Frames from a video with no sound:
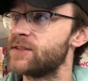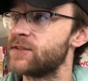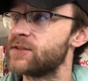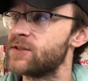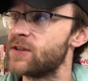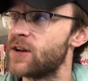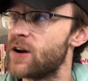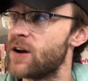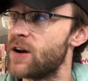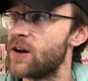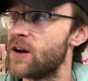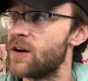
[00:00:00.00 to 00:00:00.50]

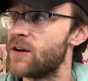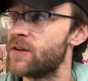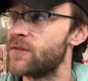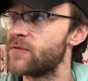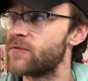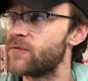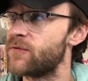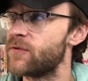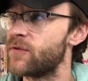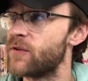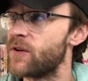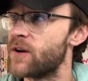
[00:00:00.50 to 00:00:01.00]
saw
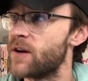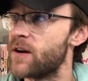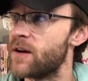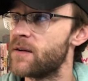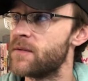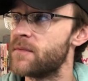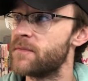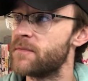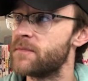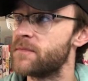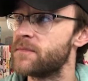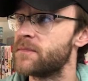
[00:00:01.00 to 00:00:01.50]

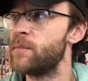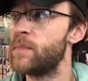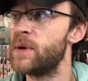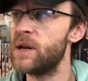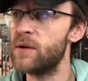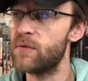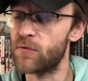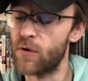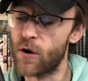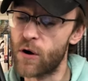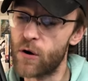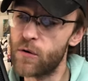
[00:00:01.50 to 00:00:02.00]
from
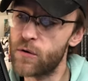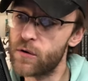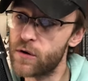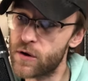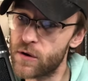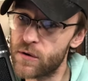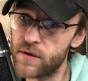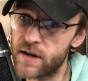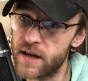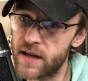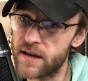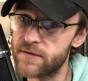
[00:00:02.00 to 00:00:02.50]

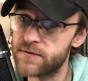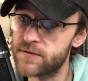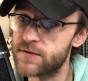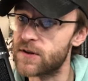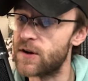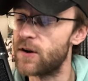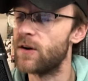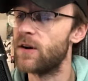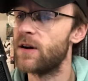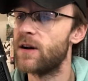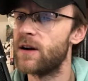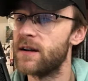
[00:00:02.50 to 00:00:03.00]
PironkoGift
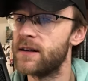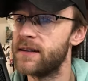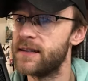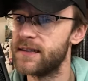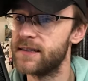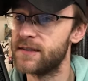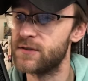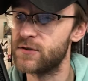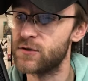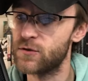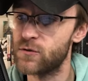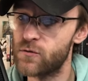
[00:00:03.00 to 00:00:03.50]

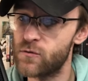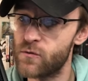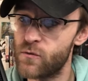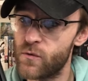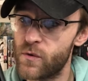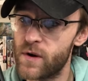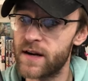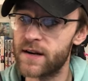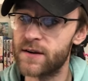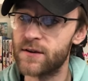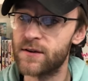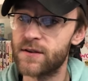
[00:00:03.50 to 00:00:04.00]
on
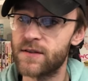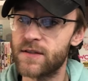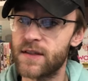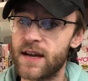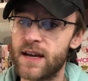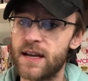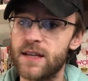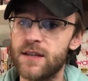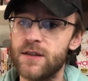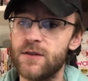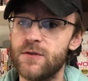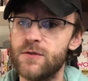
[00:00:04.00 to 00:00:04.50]
Twitter
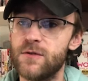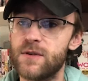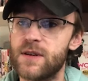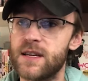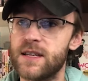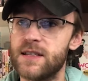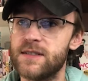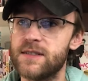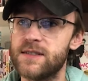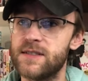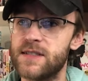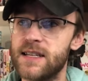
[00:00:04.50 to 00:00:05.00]
that you
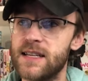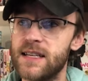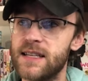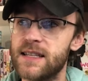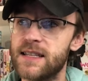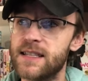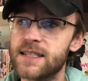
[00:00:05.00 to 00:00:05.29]
can see.